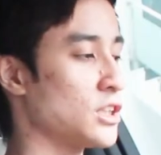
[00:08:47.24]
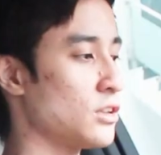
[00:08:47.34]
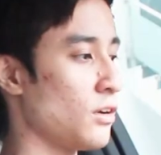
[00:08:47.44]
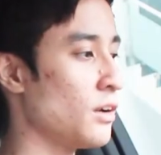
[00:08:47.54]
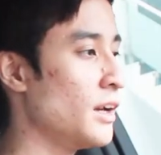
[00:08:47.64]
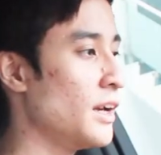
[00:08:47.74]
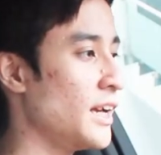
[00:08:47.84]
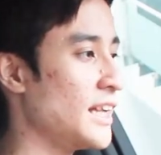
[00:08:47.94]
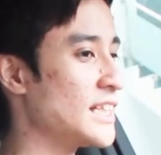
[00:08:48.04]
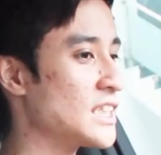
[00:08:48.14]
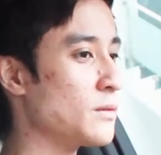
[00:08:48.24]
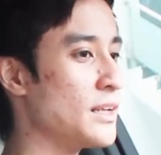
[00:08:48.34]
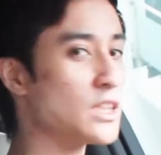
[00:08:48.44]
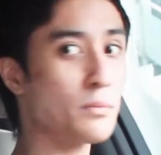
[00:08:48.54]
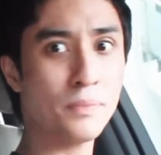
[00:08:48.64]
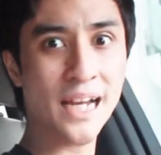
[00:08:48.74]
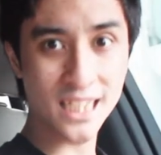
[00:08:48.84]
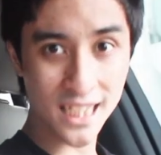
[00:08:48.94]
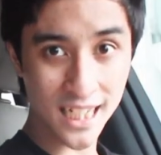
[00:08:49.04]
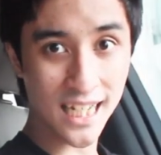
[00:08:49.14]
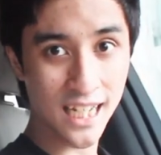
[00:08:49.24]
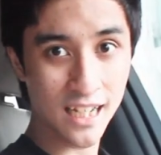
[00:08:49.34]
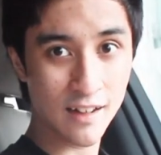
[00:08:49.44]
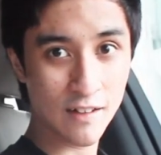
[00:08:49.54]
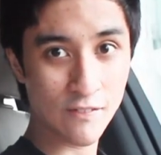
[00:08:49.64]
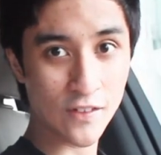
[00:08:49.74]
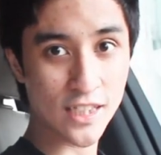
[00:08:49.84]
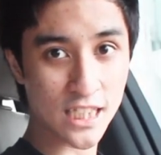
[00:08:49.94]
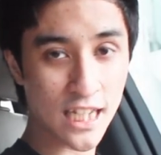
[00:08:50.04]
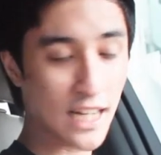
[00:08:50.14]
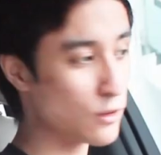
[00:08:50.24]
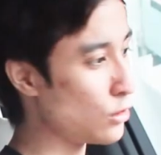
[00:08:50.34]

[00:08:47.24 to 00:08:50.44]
stock and as well, surprisingly, for this Land